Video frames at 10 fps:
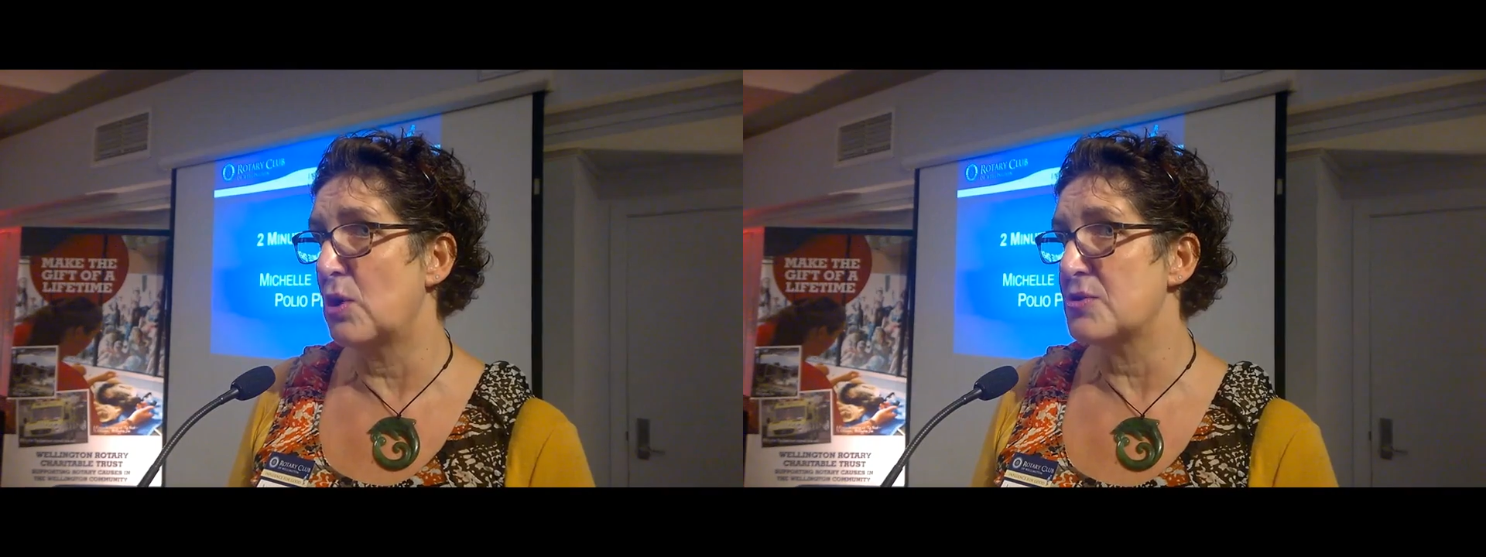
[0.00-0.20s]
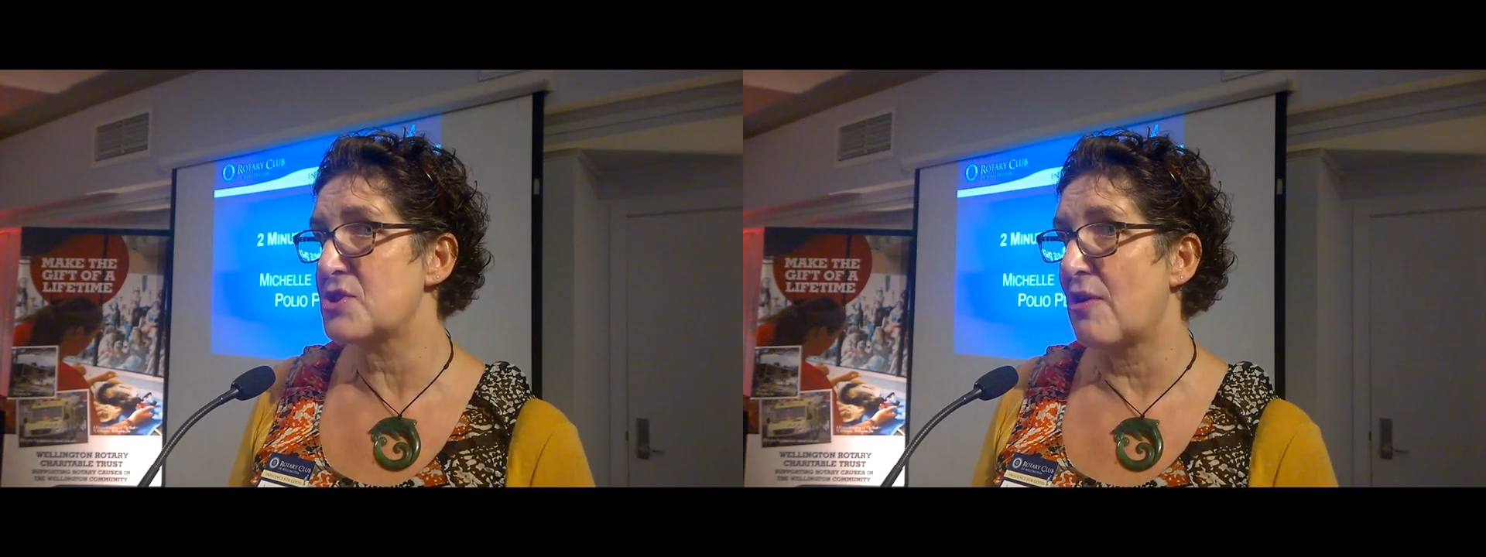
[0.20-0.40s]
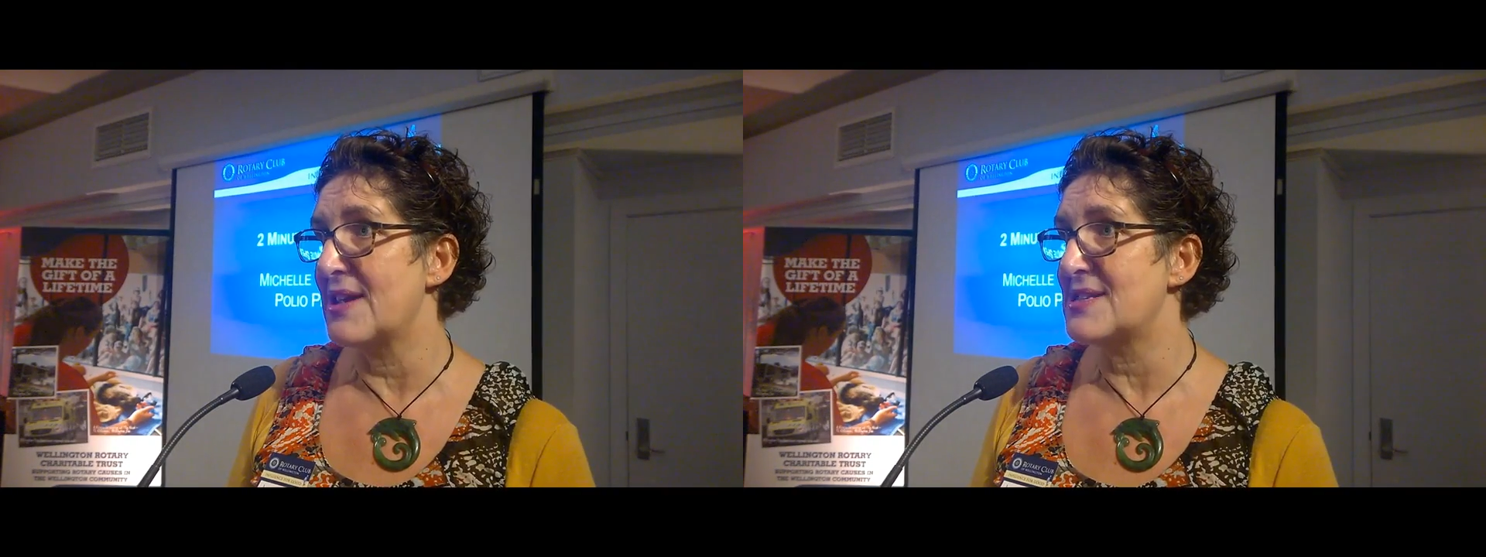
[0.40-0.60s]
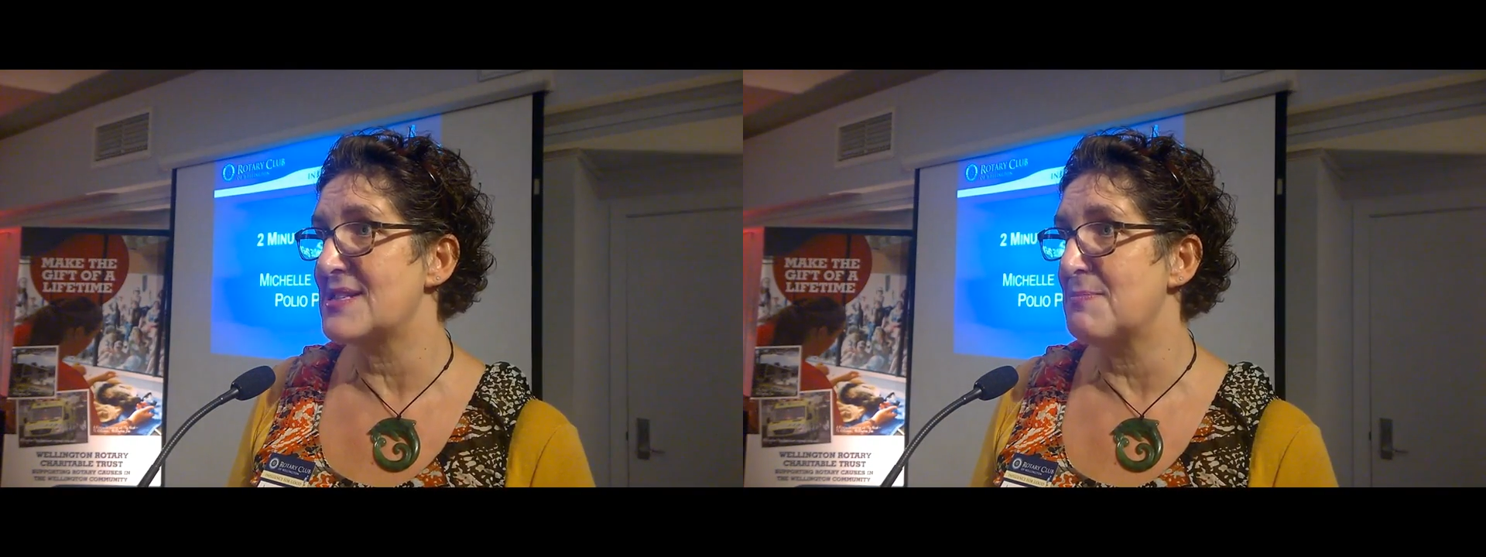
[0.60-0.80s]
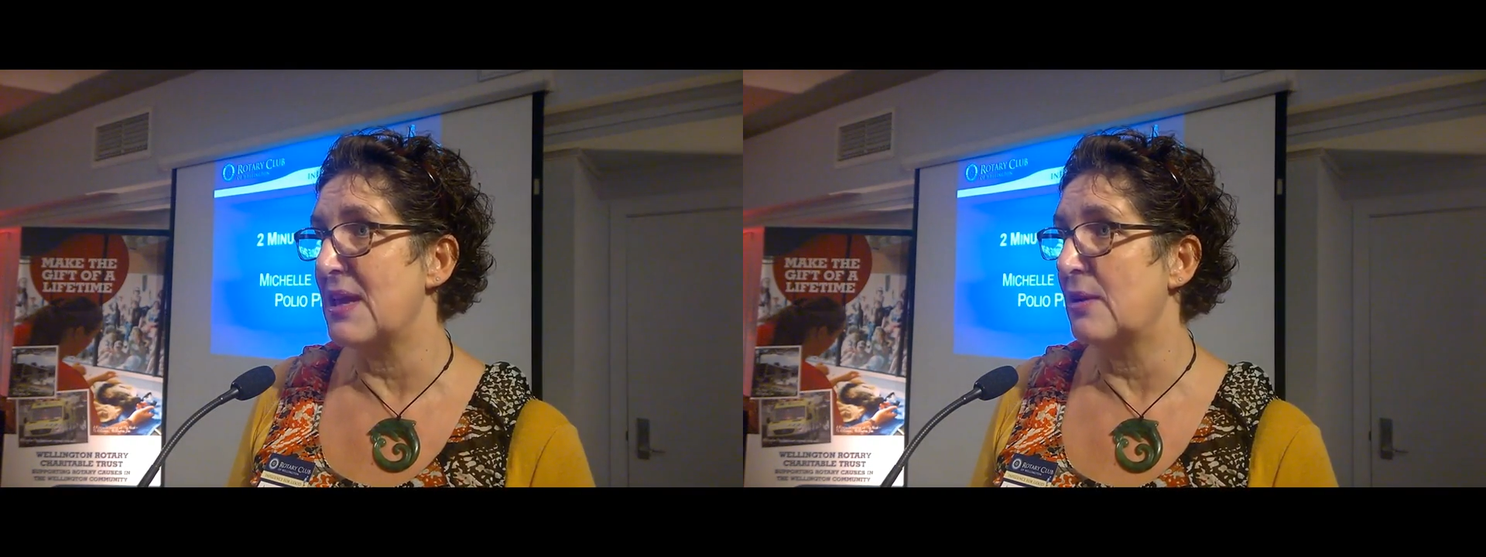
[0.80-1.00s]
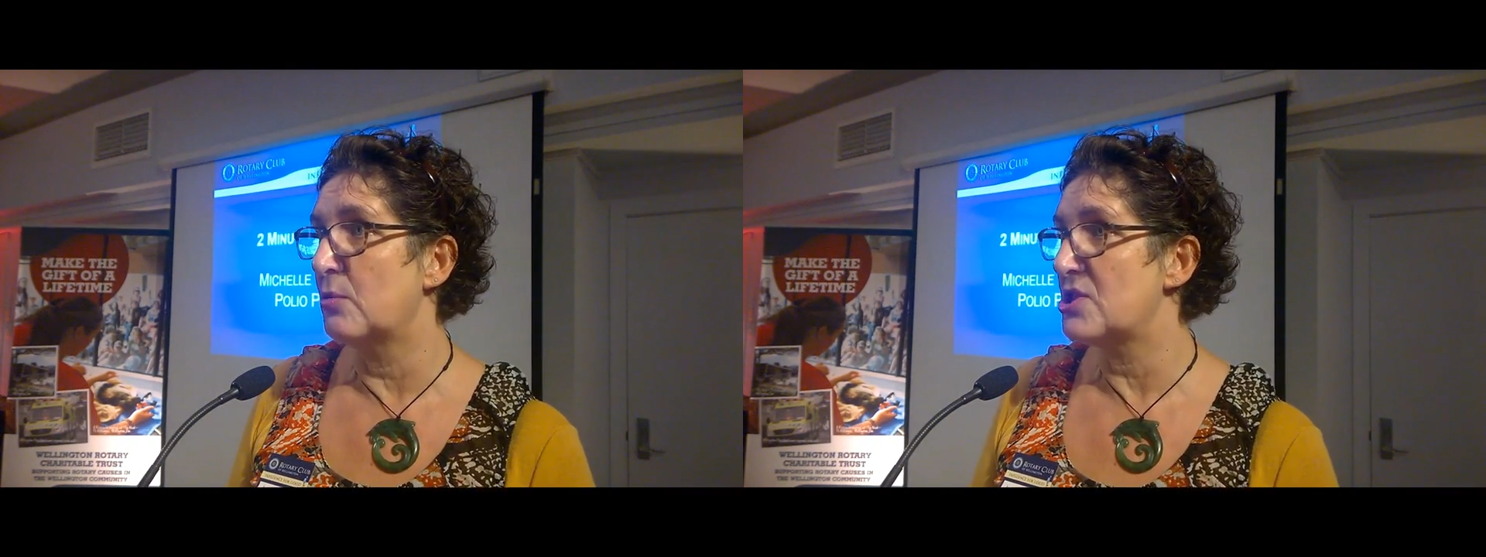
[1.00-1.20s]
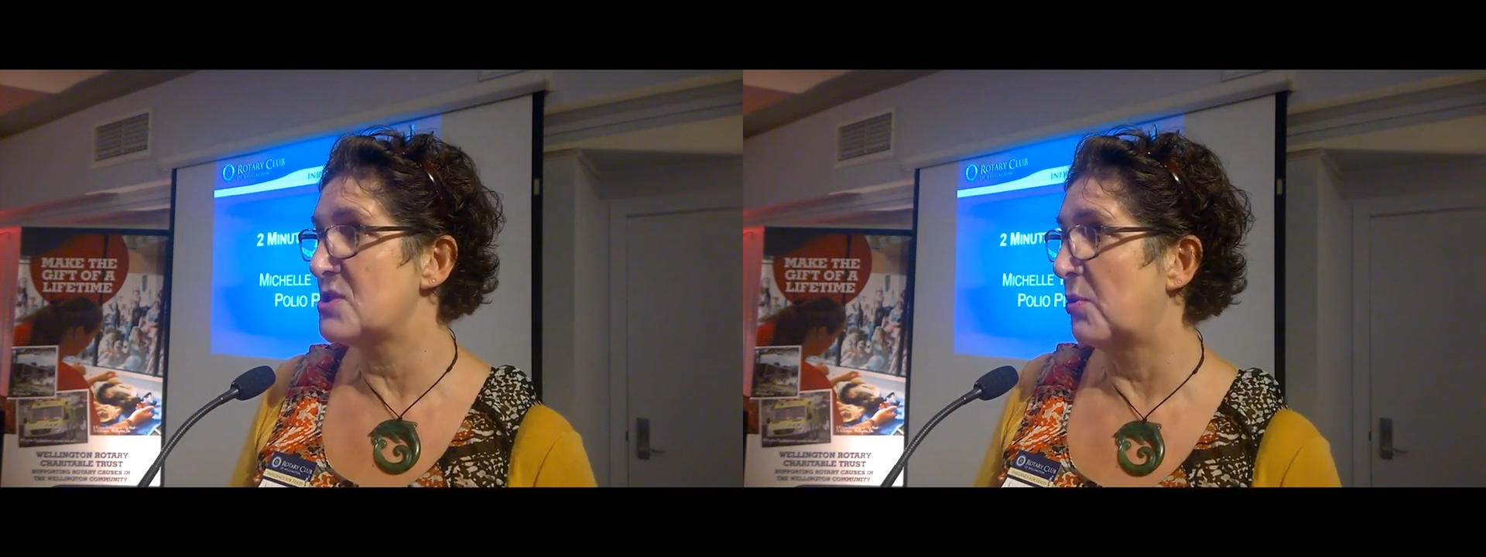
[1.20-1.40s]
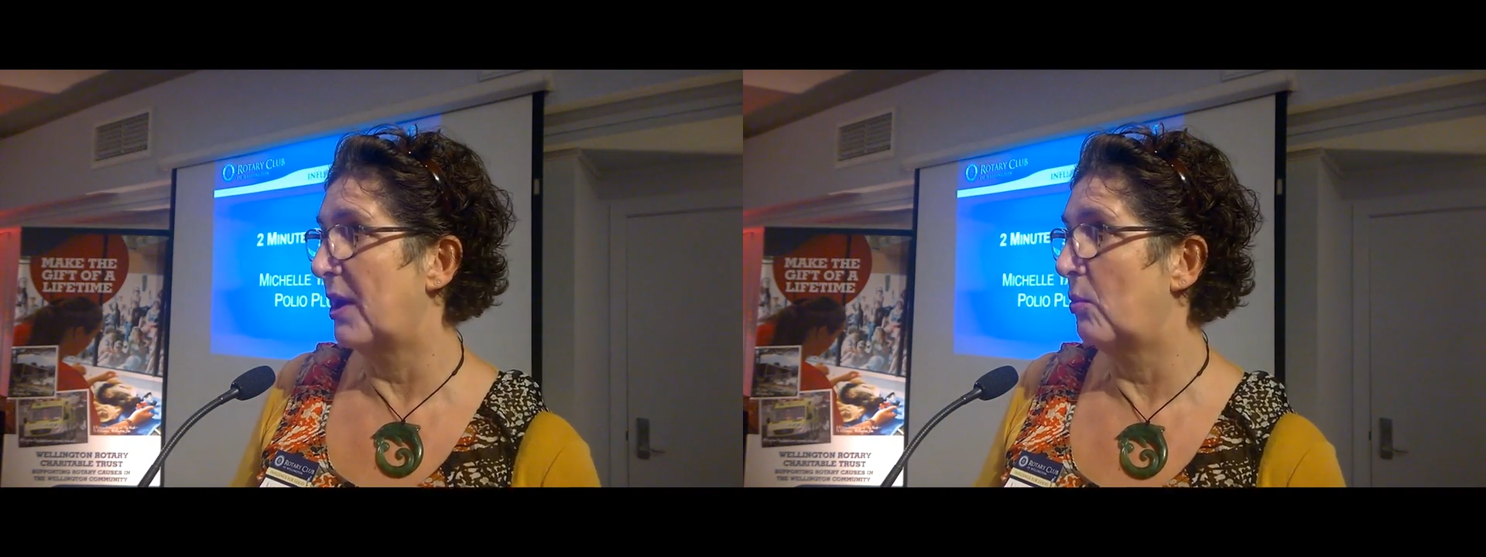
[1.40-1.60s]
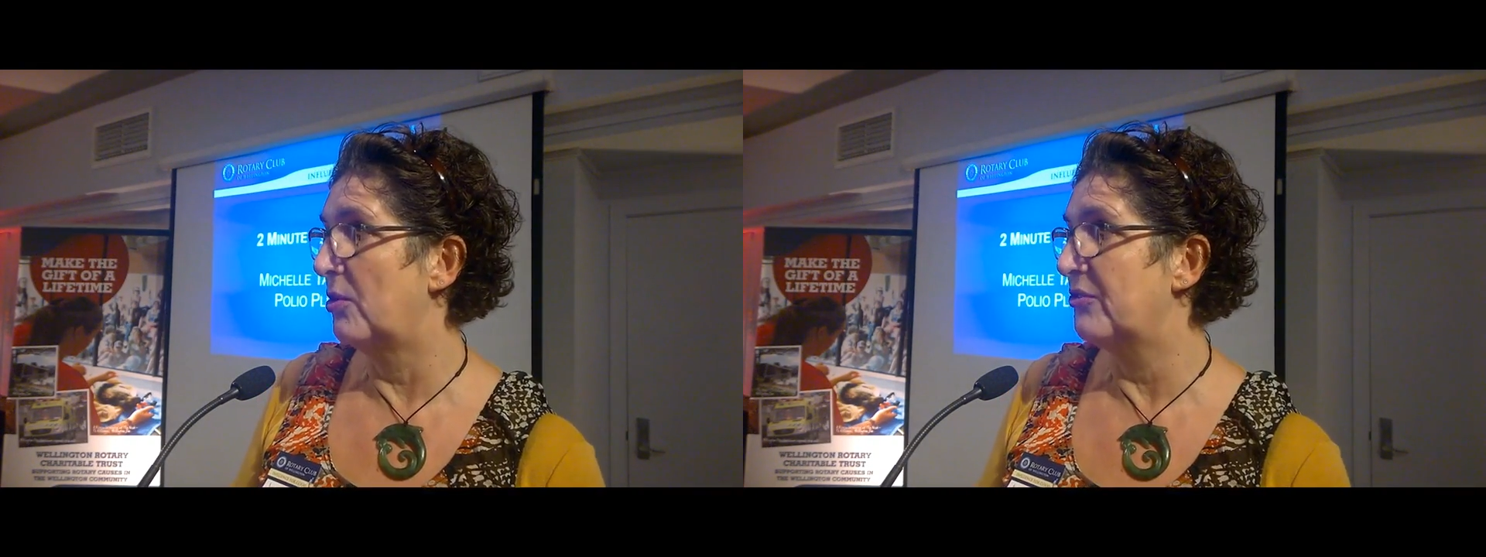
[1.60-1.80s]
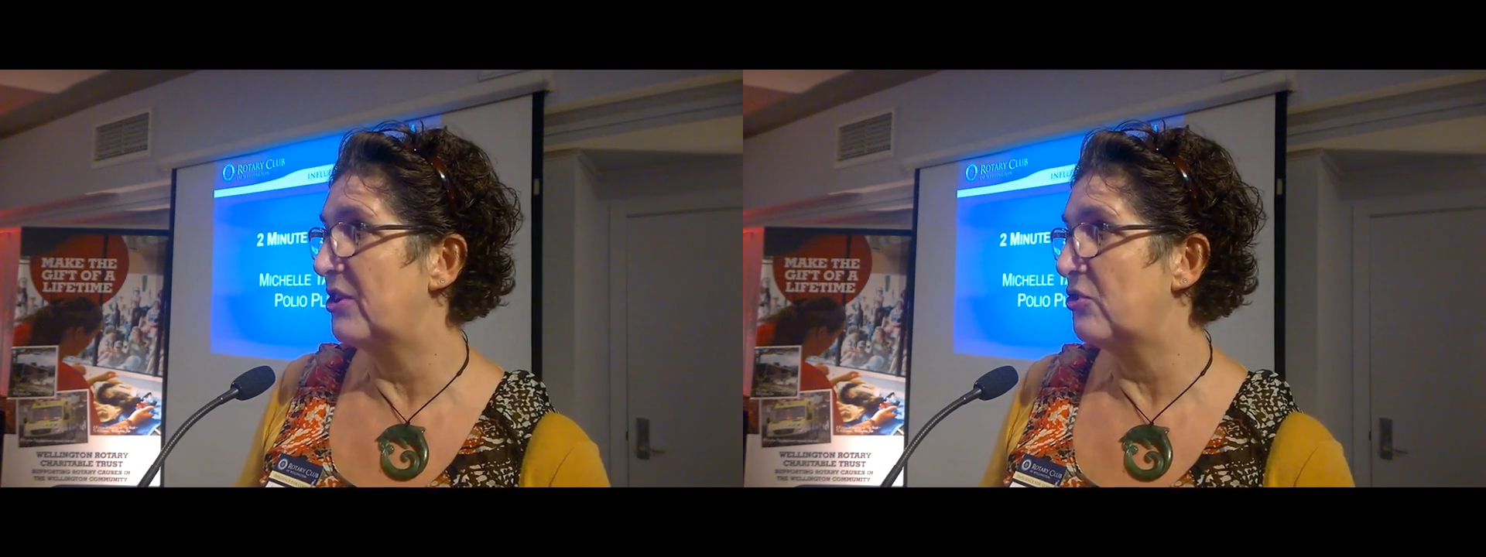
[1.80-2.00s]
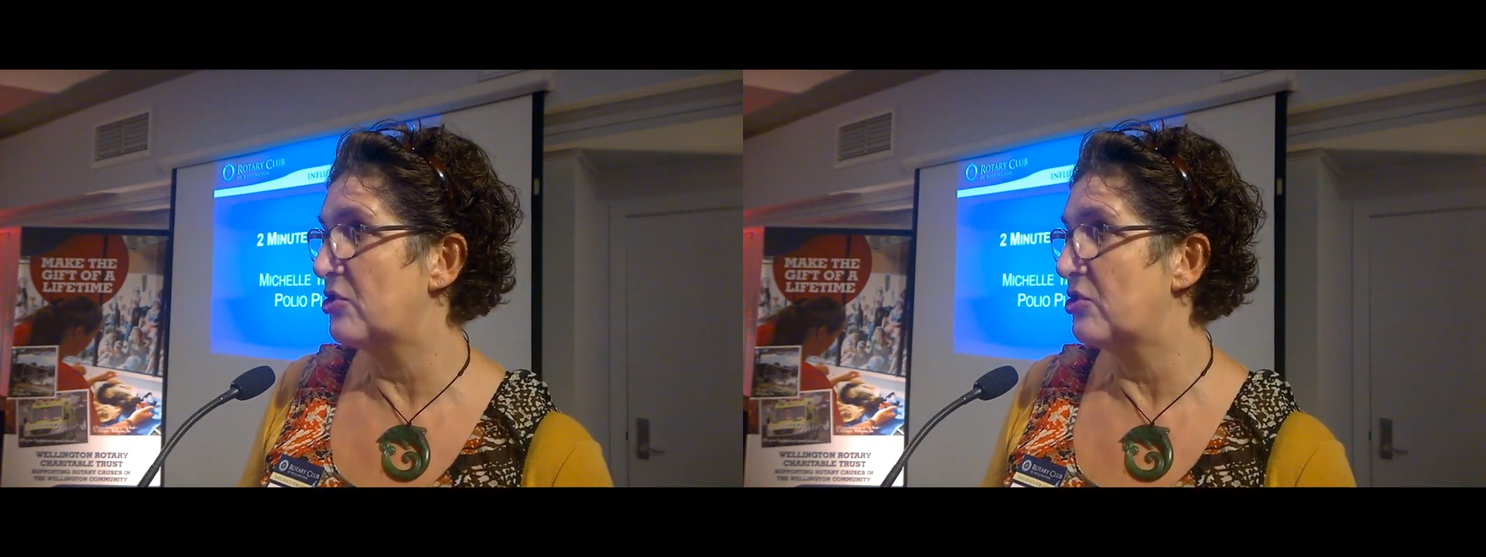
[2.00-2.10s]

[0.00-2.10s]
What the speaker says: World's Greatest Meal, which is what I wanted to